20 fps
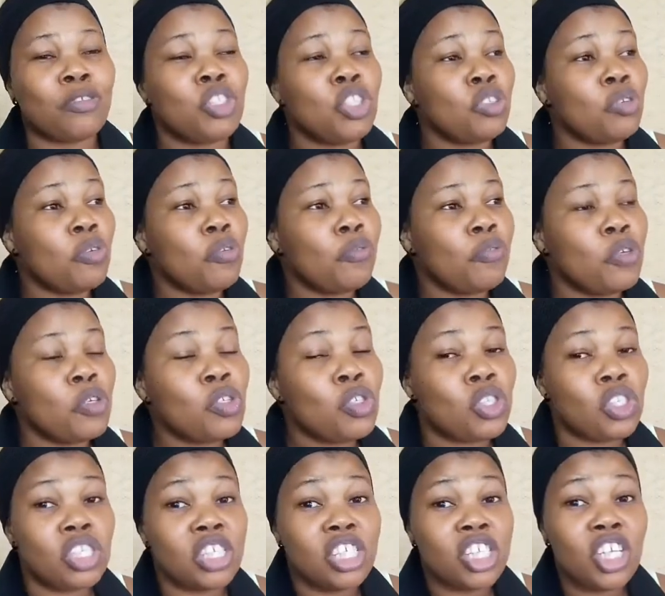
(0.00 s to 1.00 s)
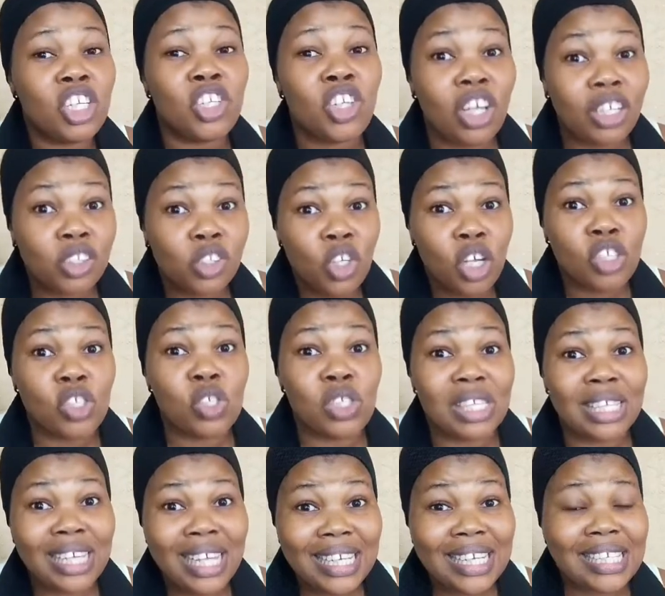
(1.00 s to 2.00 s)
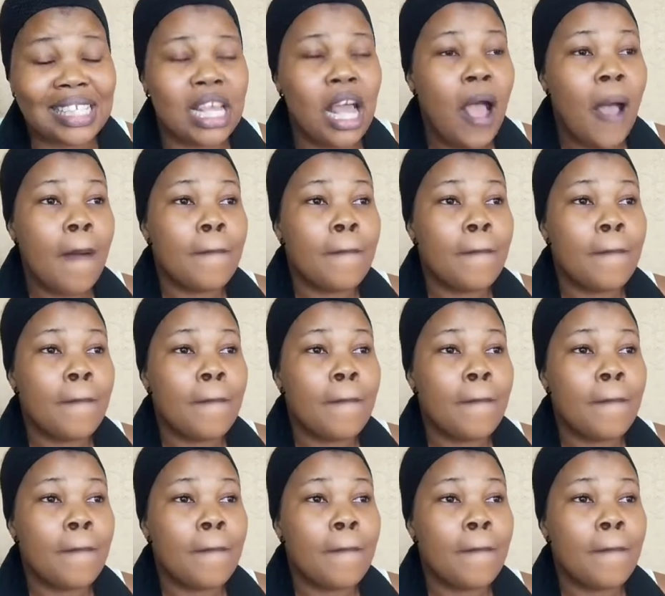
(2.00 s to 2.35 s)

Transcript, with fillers: She refused. She did not talk to the ladies.